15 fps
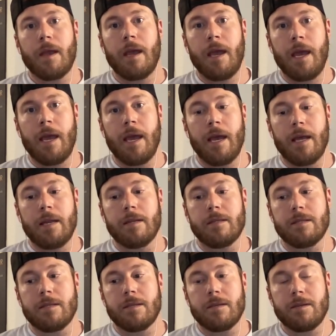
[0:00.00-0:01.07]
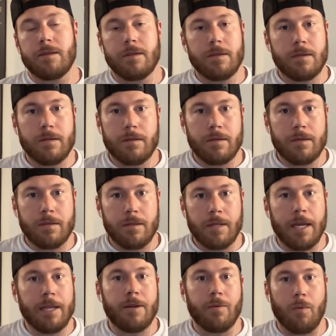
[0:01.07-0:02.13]
And
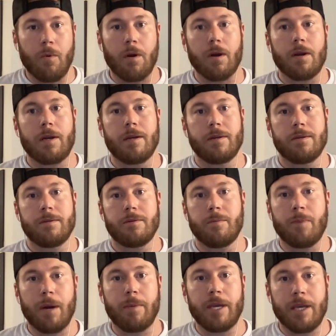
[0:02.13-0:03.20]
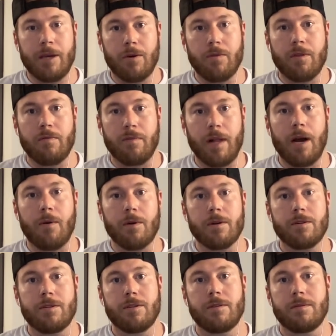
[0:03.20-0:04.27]
that didn't work. You probably killed the
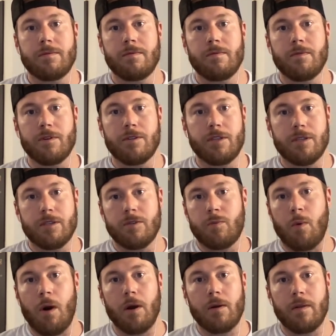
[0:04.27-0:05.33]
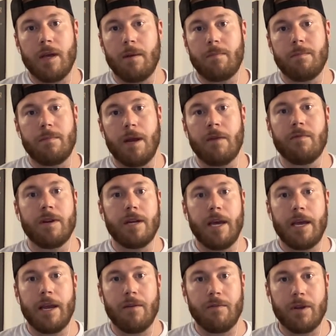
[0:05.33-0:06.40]
flowers versus water them every
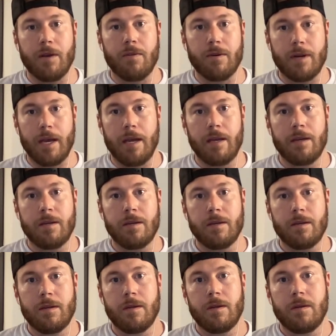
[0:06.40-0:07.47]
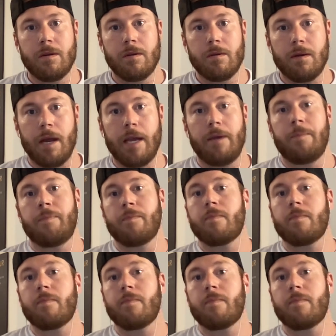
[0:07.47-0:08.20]
day, every other day, right?